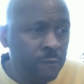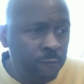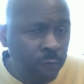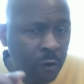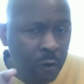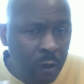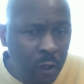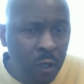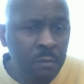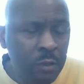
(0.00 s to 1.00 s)
for
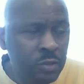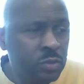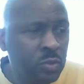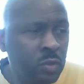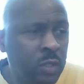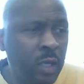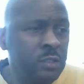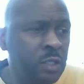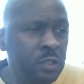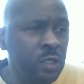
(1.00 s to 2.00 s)
almost
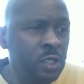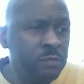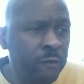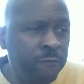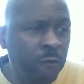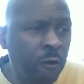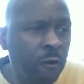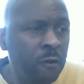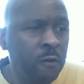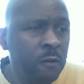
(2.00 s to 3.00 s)
2,000 years
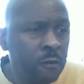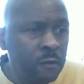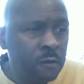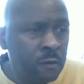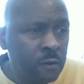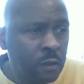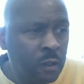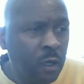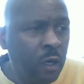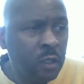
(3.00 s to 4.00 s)
before
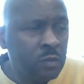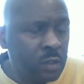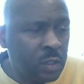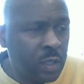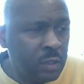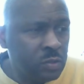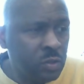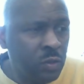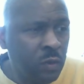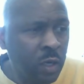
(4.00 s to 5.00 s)
God can
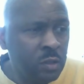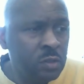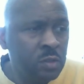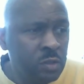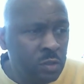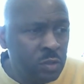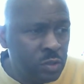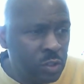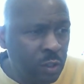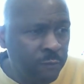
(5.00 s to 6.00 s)
do what?
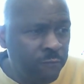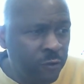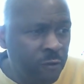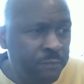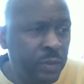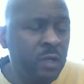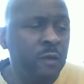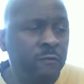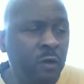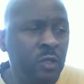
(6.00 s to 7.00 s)
Show few
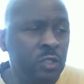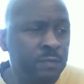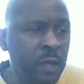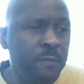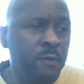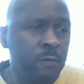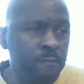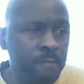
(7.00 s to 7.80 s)
pity for his people.